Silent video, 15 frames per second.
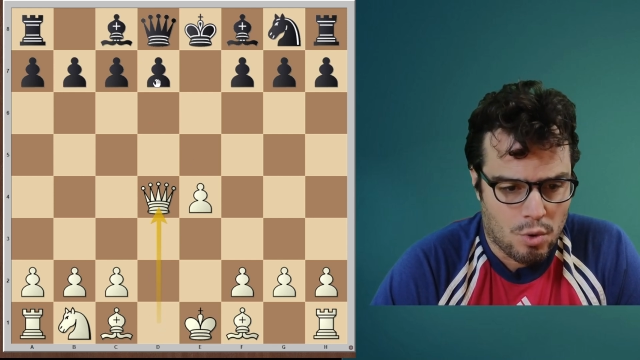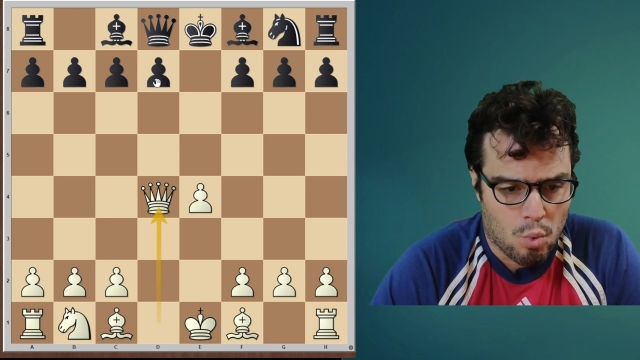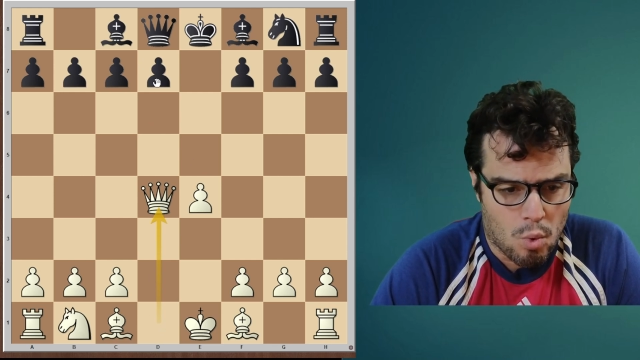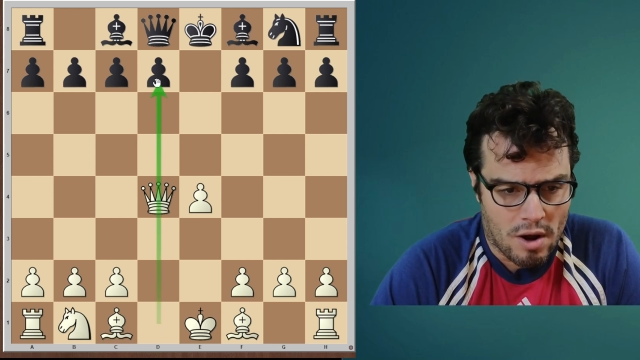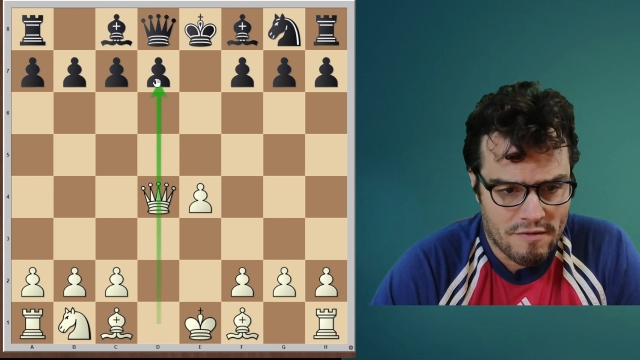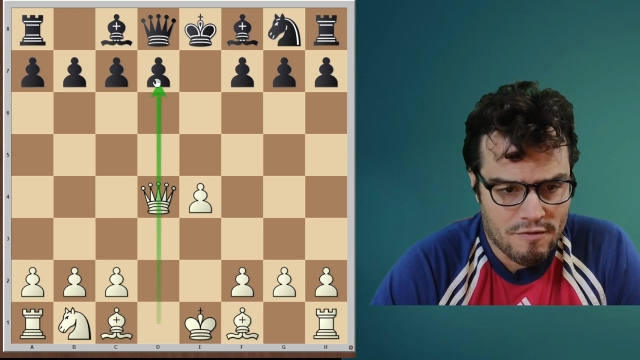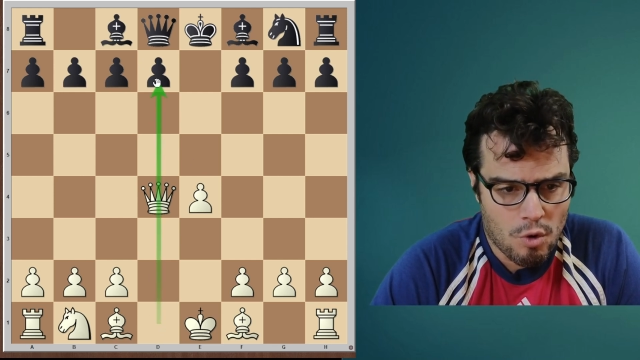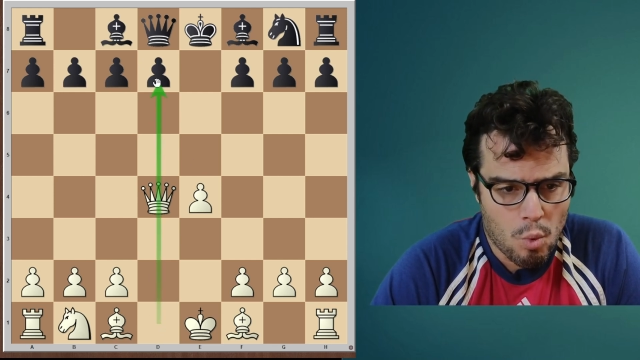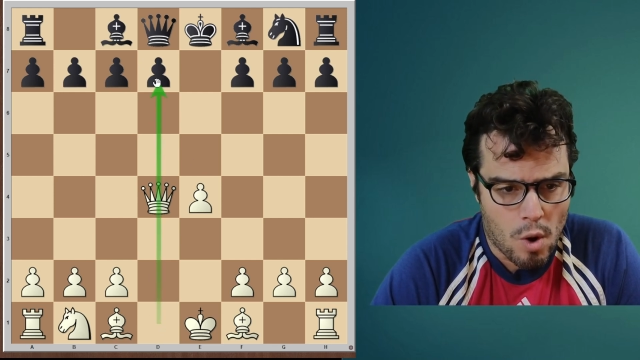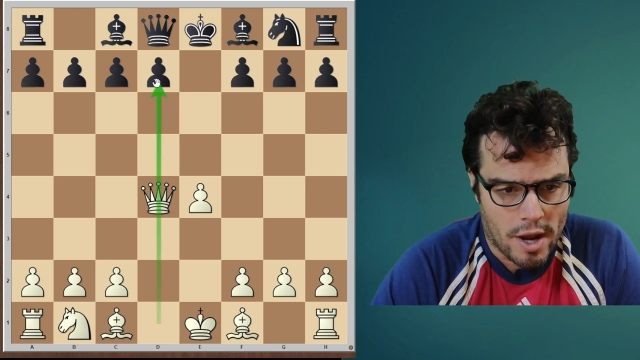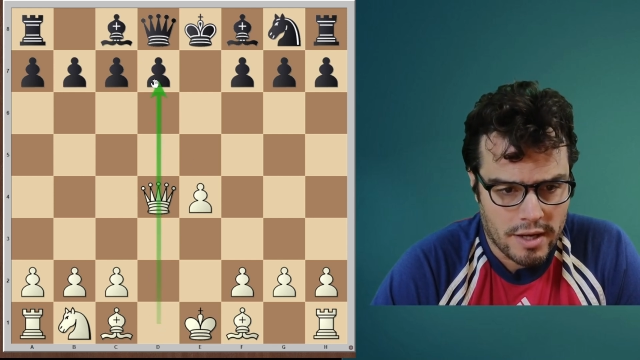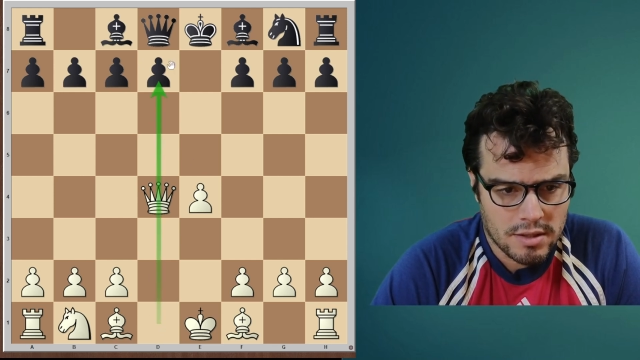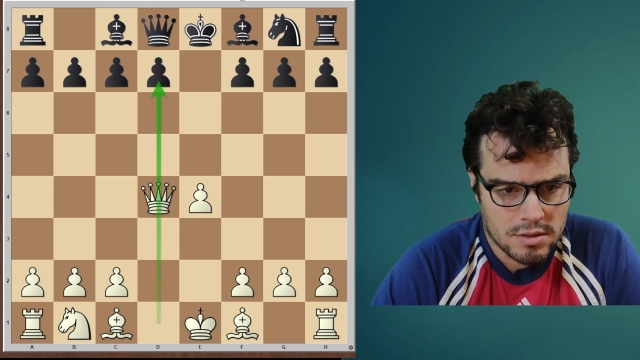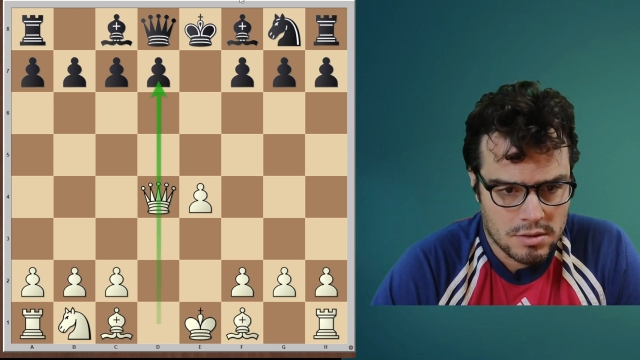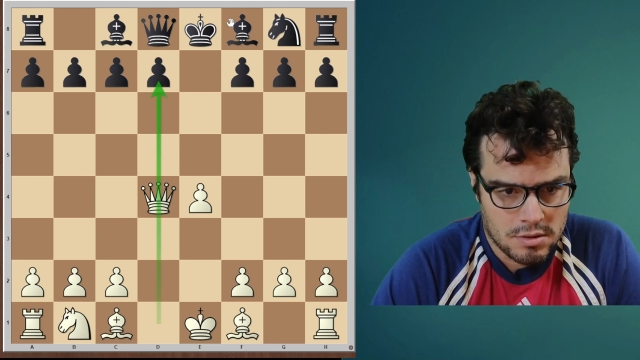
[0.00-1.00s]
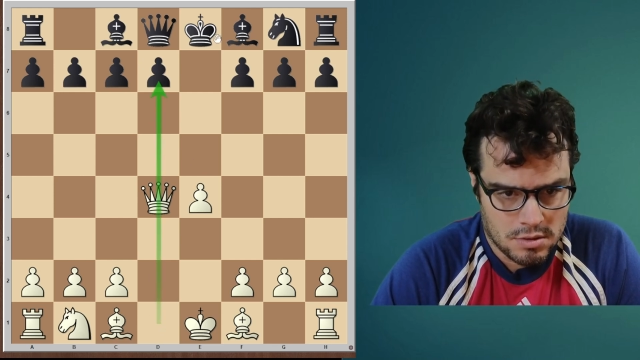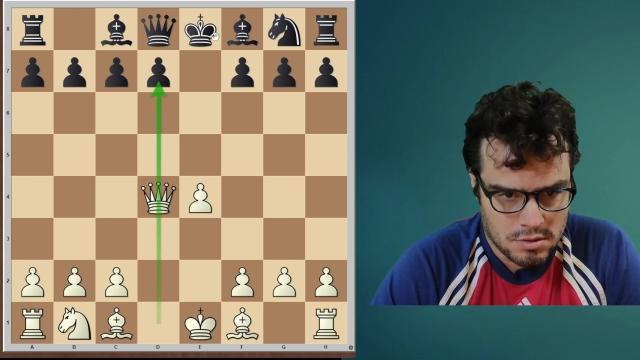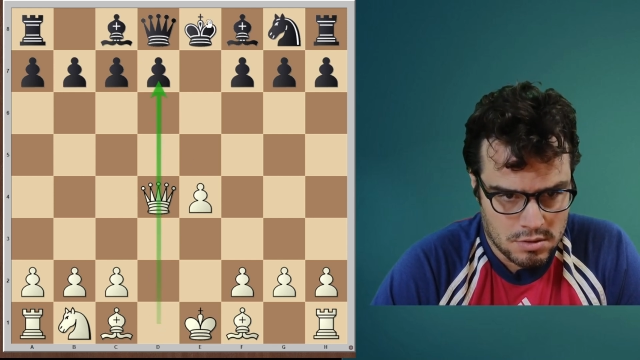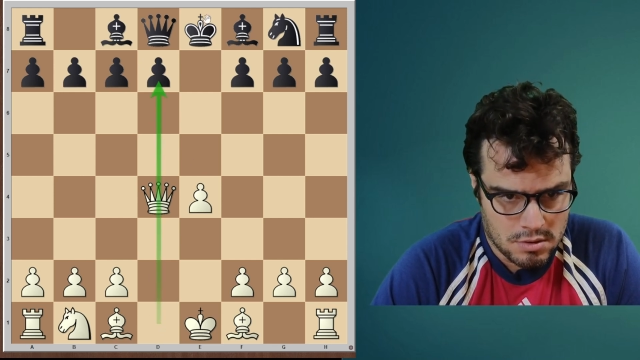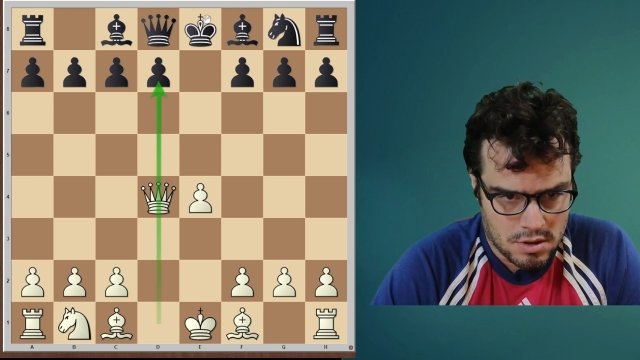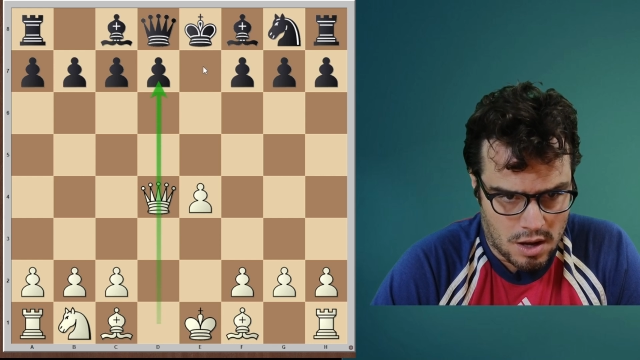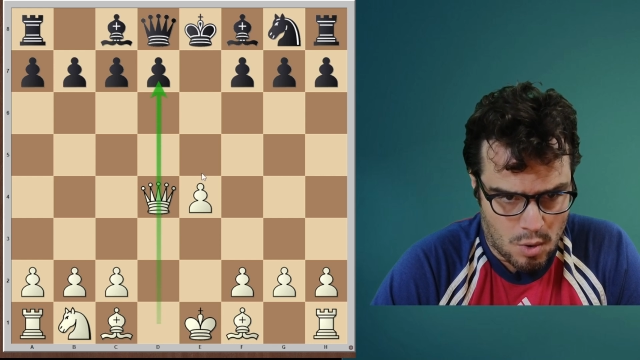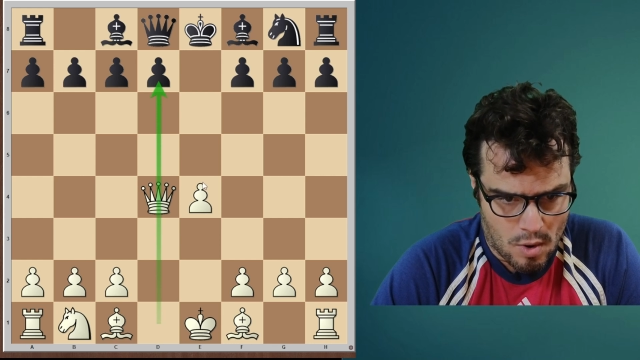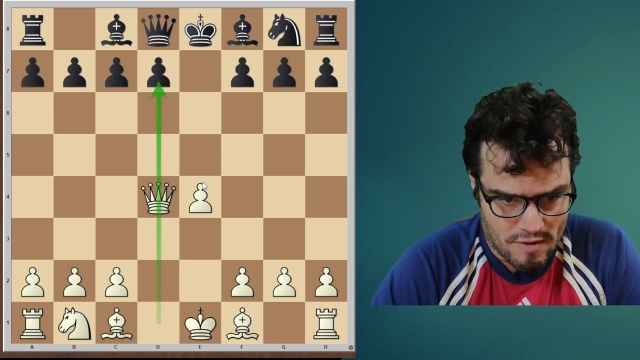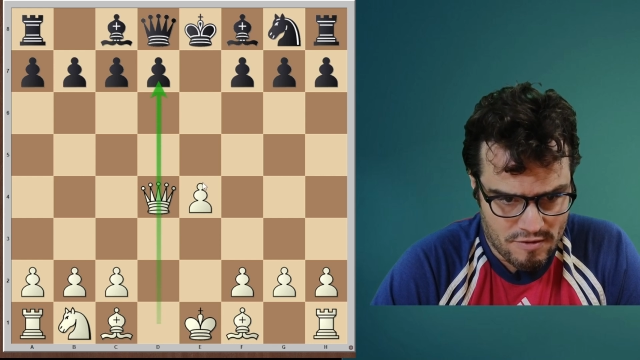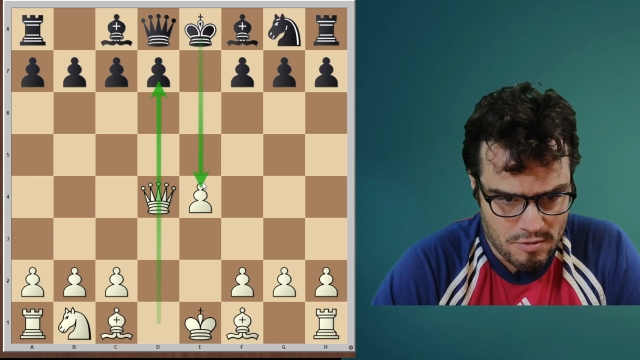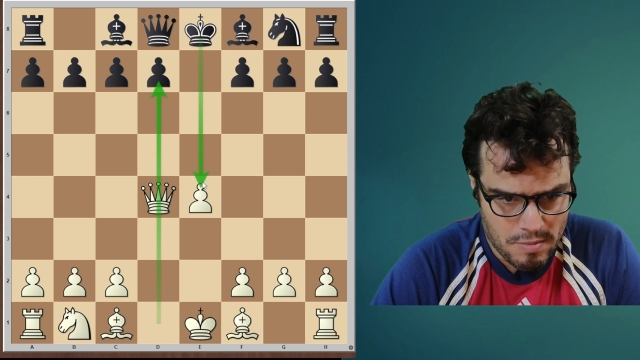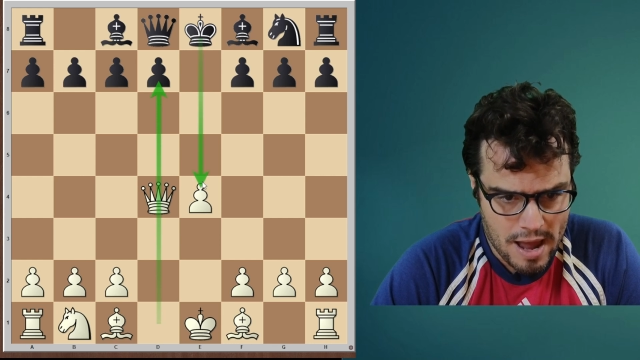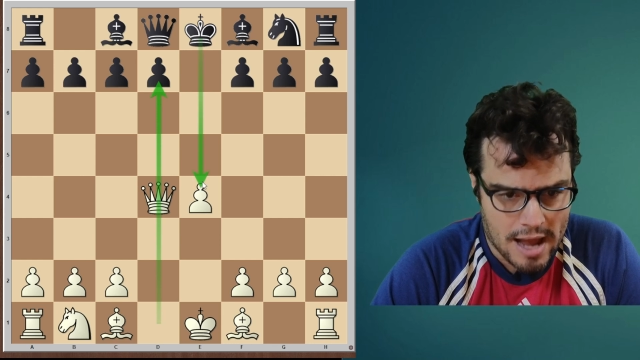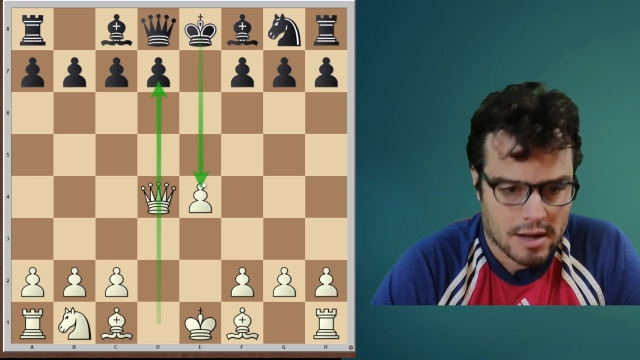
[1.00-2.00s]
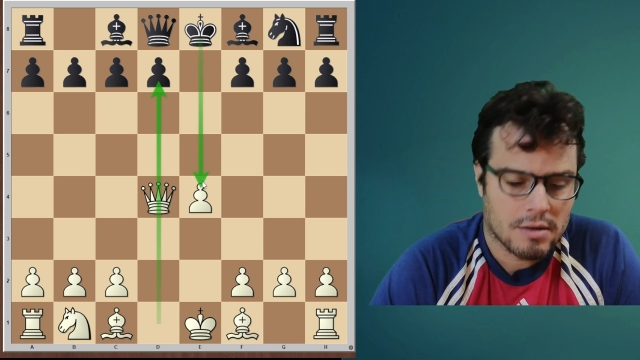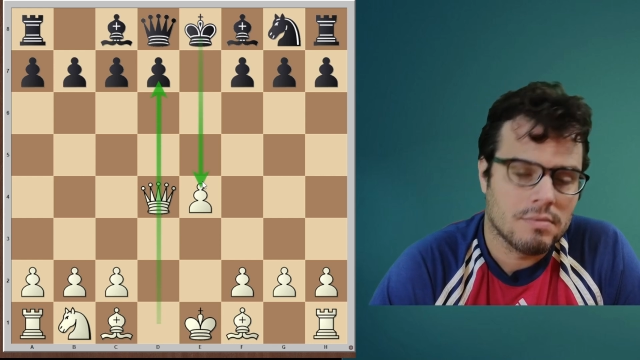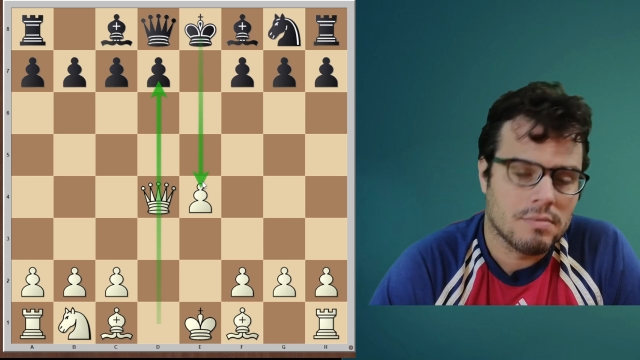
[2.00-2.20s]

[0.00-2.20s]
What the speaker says: one for white and one for black,